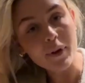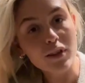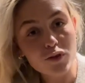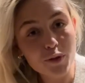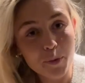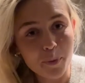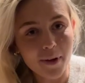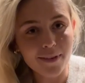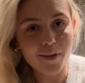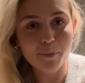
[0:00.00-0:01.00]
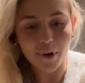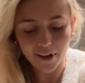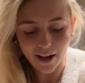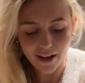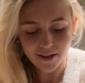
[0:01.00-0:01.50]
like super into
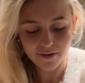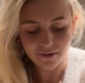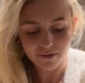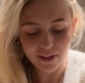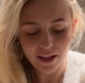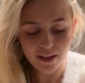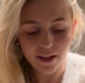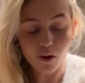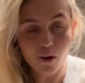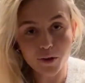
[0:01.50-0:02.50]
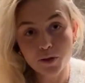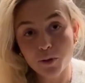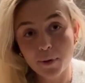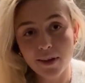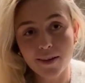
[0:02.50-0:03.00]
bucket hats lately. Also
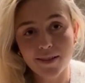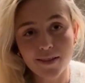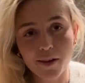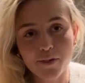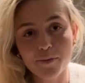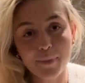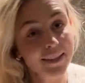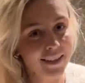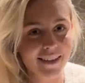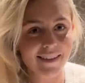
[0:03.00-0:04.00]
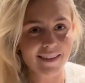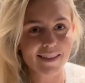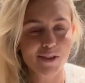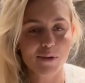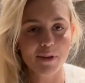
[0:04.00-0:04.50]
because of my Dyson
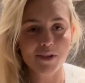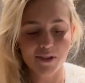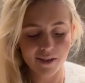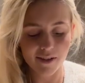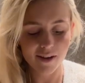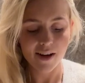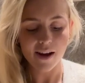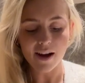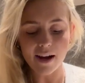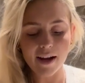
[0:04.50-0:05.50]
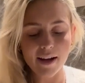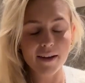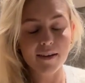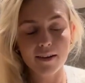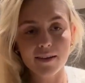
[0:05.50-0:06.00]
situation.
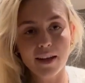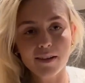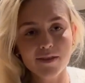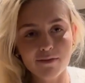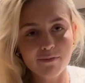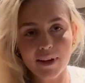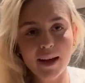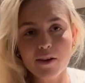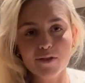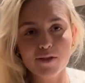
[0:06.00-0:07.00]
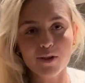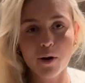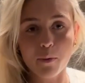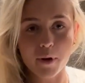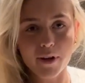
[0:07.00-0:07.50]
I, like, my hair is just
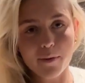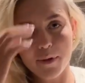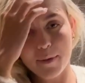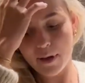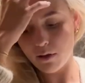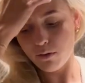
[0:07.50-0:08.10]
not working with me.